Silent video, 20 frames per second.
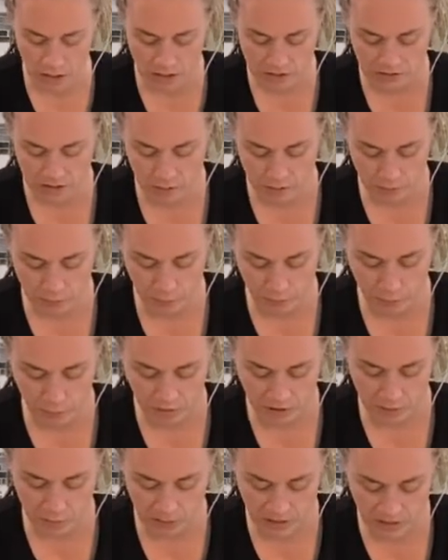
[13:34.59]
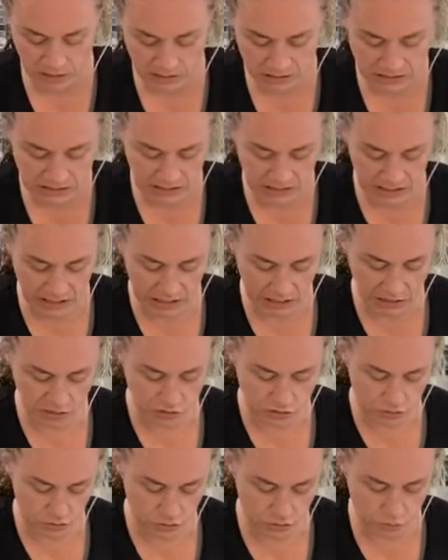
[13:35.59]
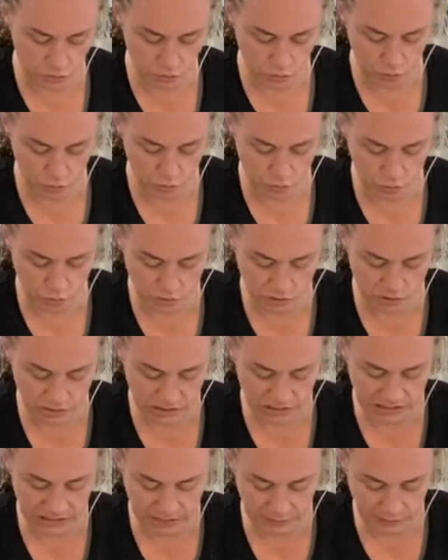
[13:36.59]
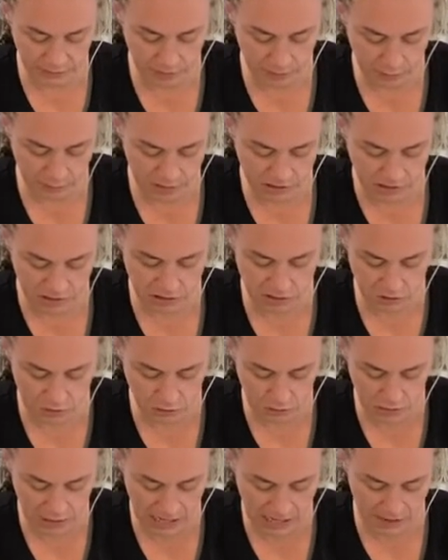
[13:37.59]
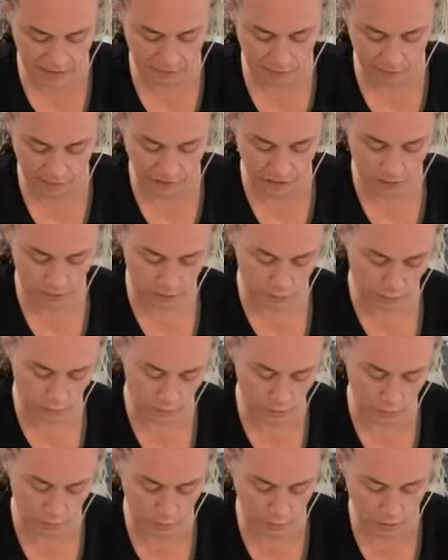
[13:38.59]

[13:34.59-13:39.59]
So the green beans say to just give them a stir halfway through.